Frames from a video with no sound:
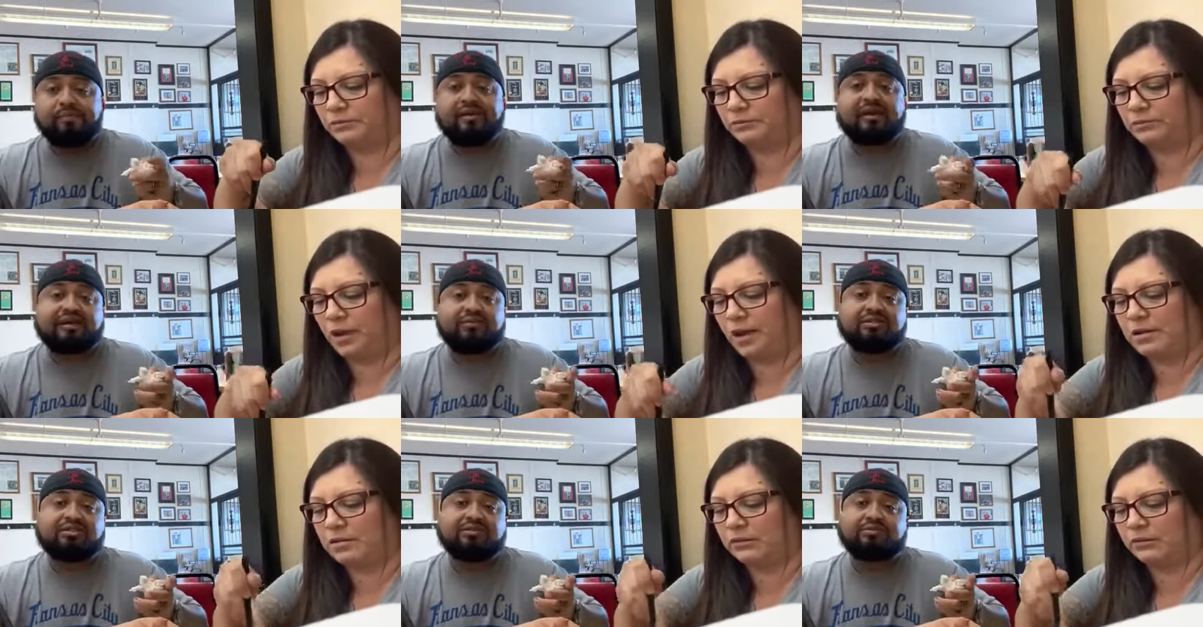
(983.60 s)
Speaker 1: Man, I
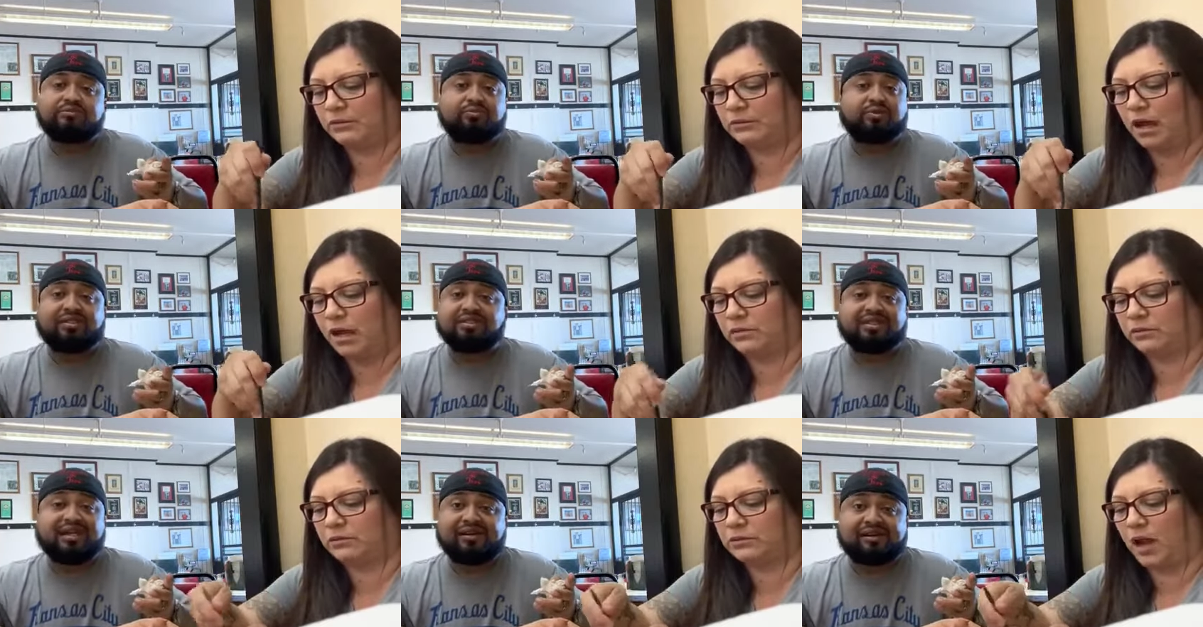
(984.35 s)
wish we could
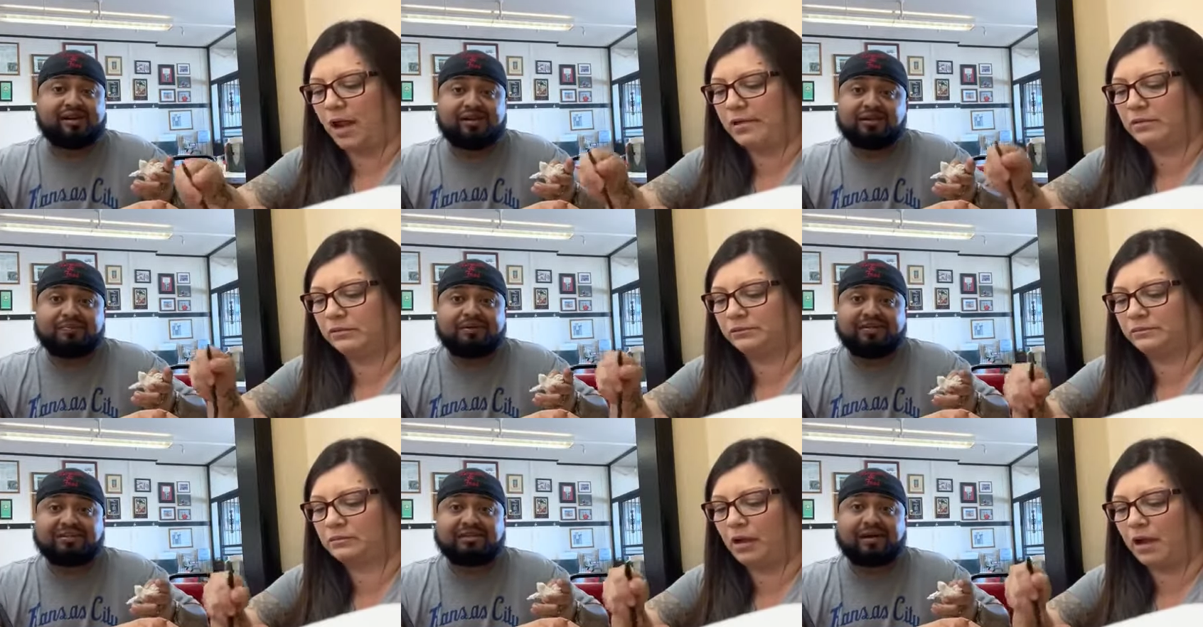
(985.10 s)
stay here longer
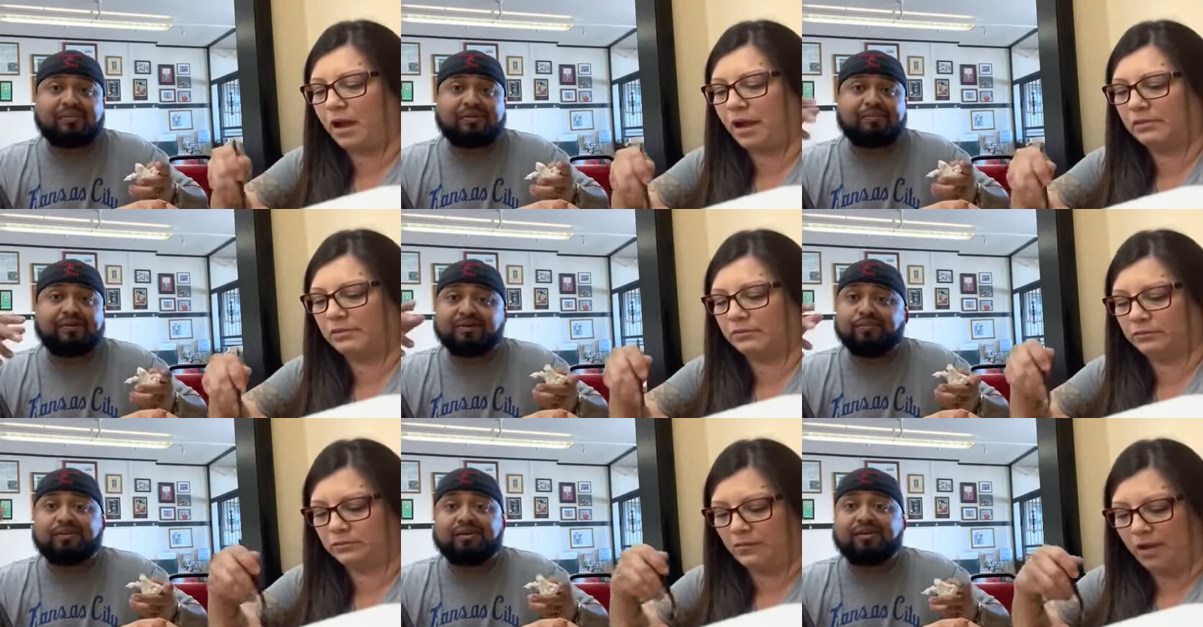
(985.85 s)
because I want to bring
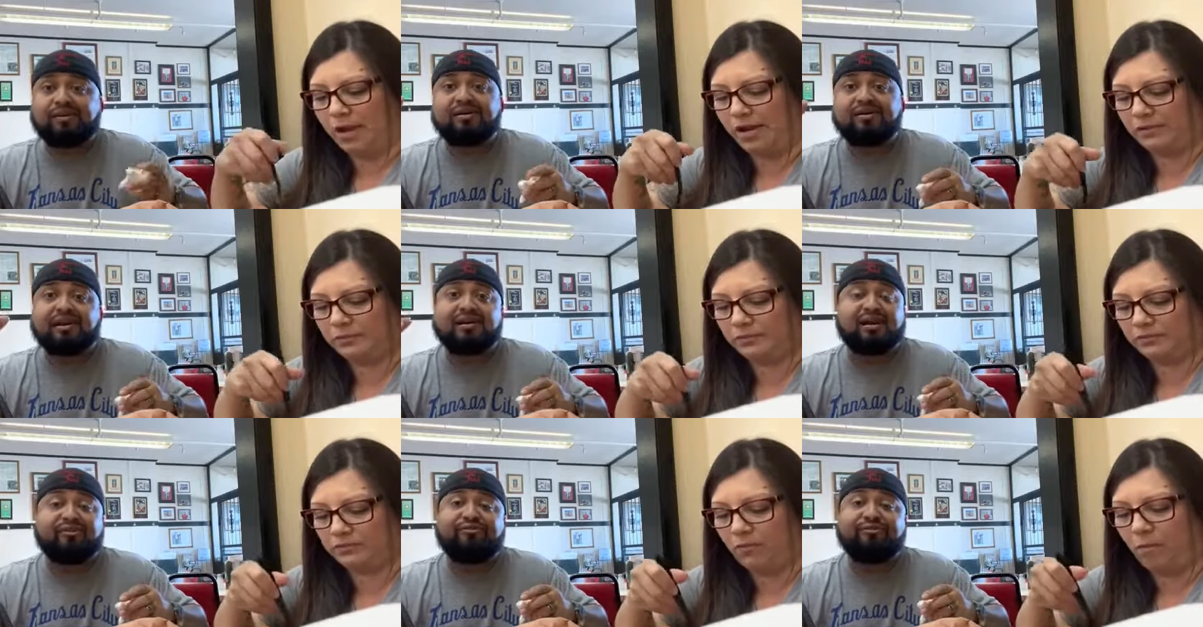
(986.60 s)
the brother law and like,
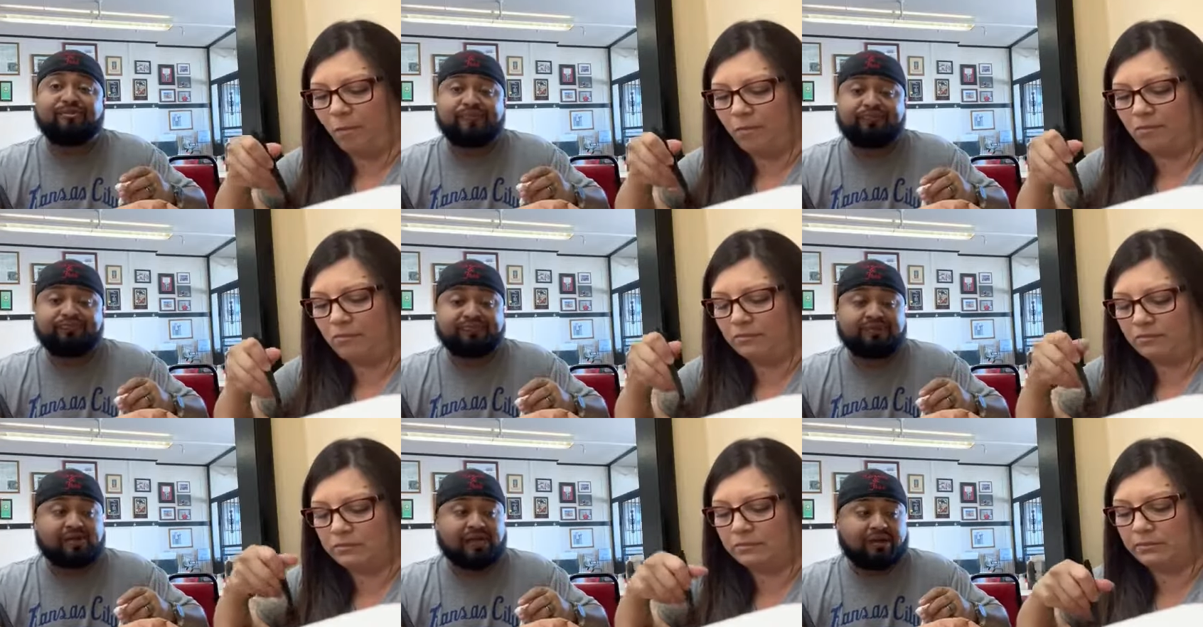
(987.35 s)
hey, fool,
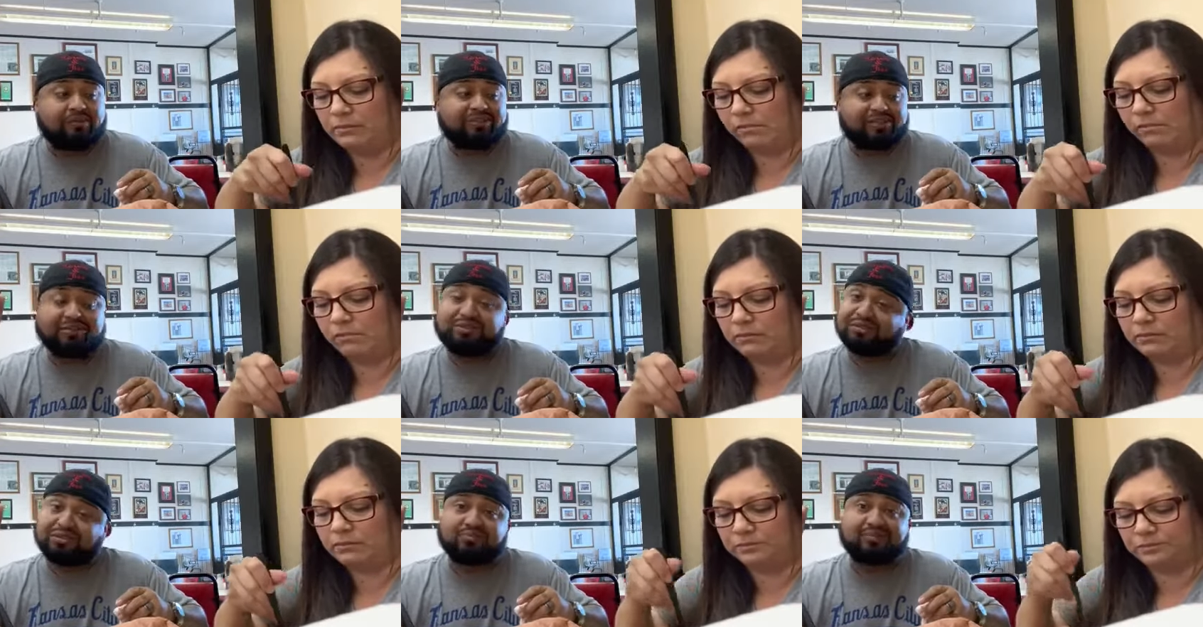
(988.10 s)
I'm gonna take you
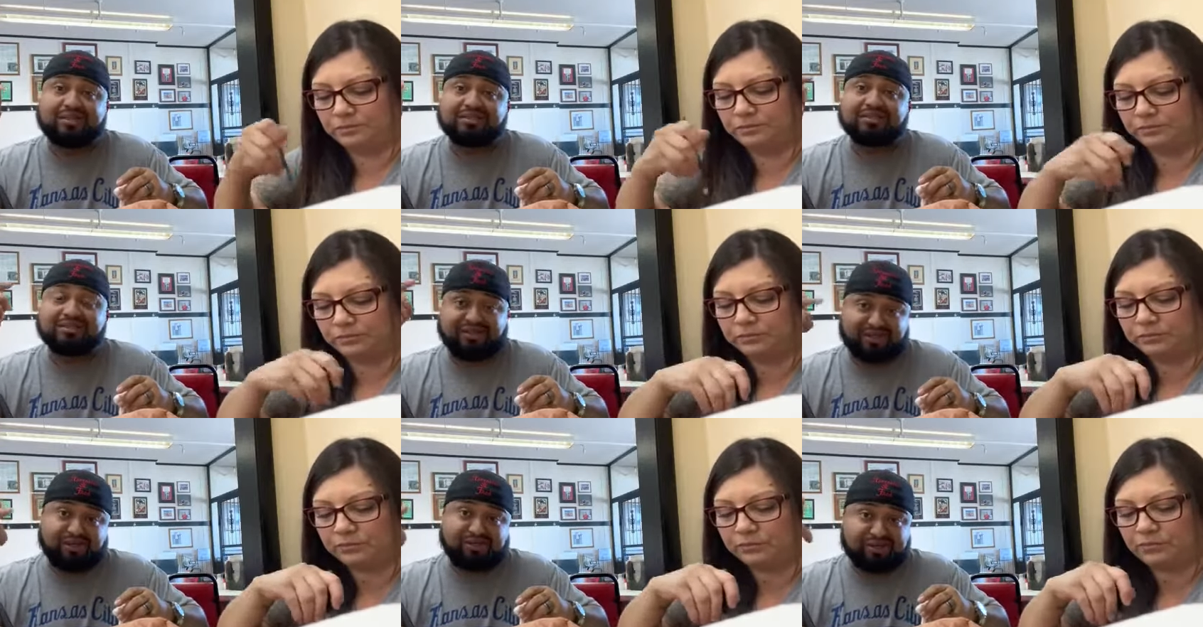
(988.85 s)
to the spot
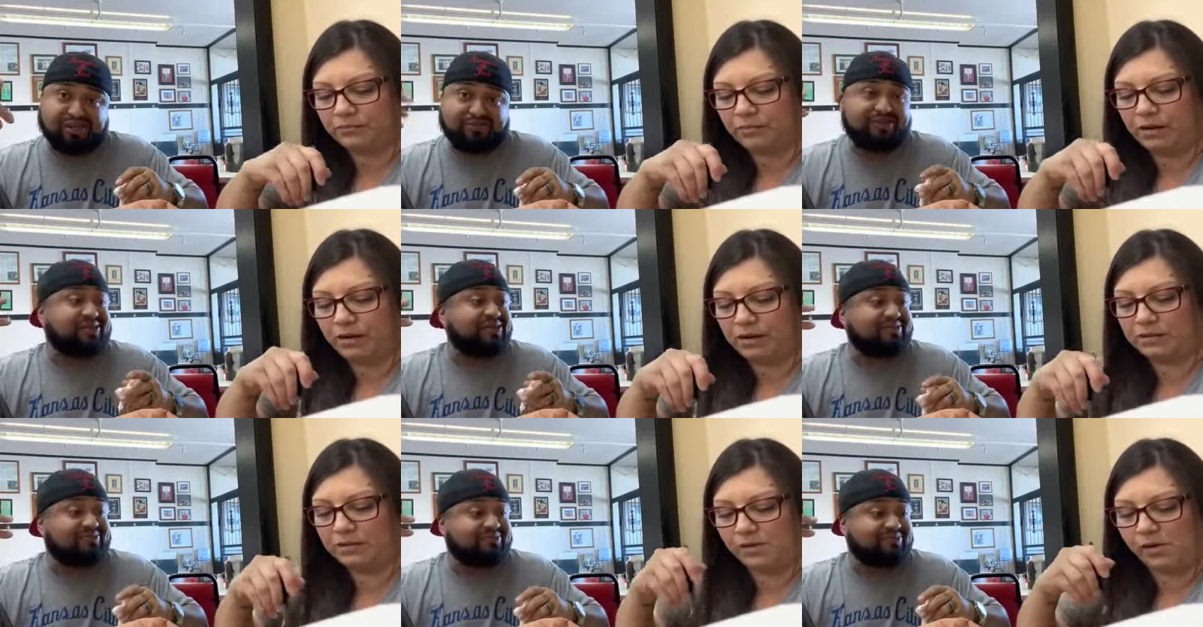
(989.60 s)
in your
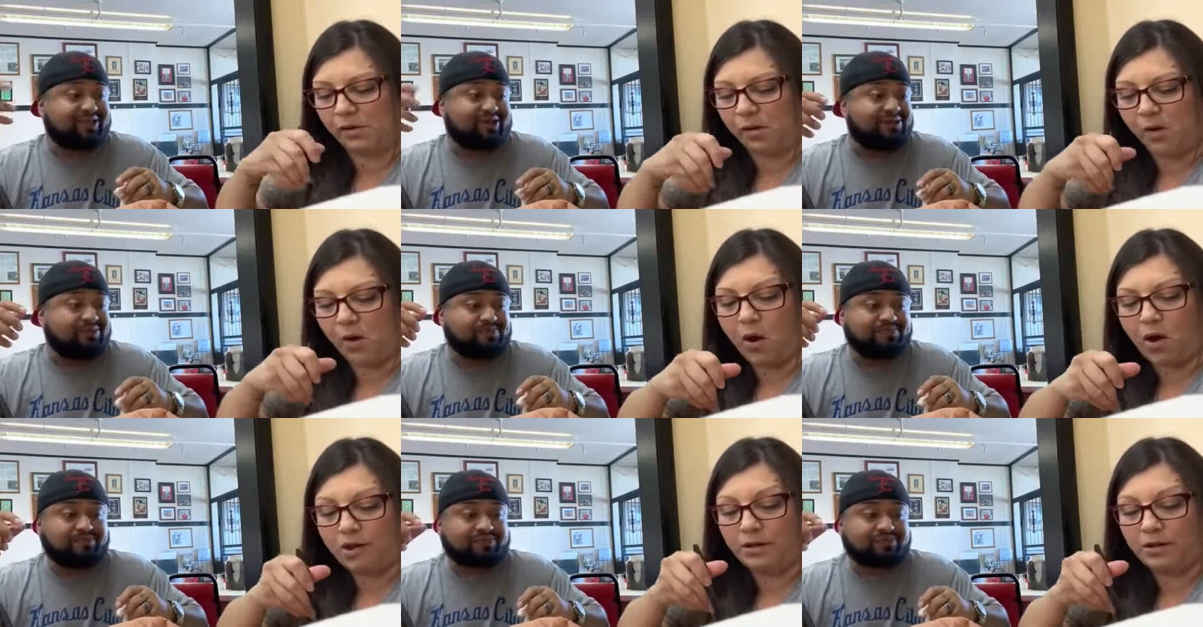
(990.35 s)
neighborhood, you know?